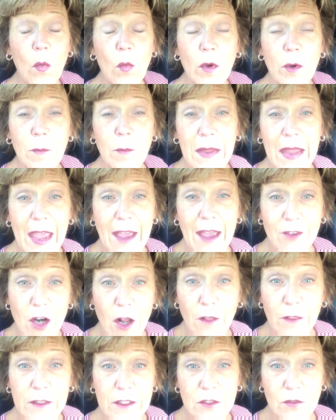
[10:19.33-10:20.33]
we wouldn't be
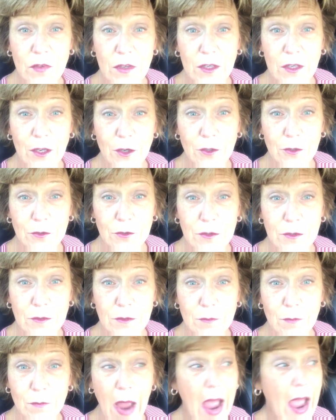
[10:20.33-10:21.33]
having all these videos.
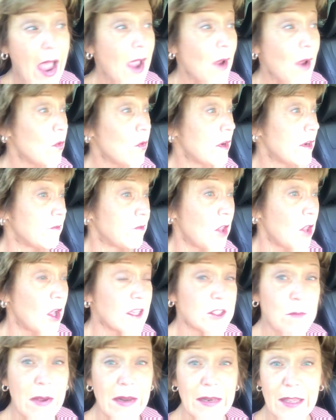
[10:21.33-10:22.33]
I would have
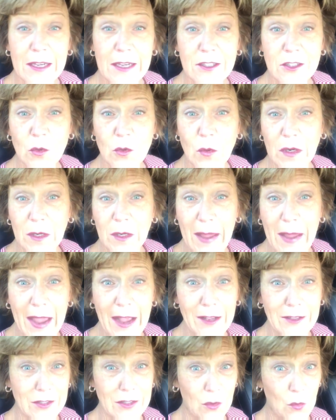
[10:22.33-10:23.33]
lost my last 20
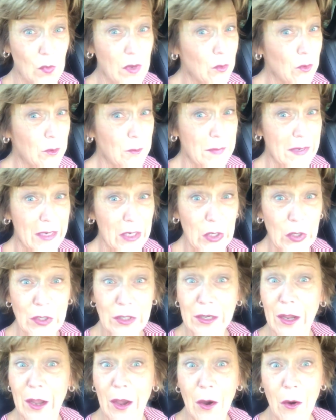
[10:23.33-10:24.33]
pounds and we would be
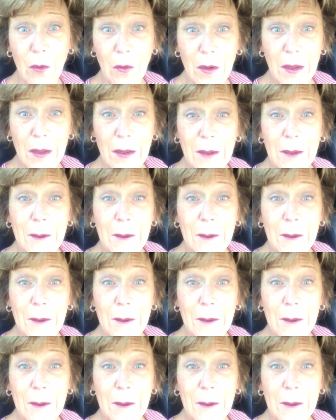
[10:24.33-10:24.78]
good to go.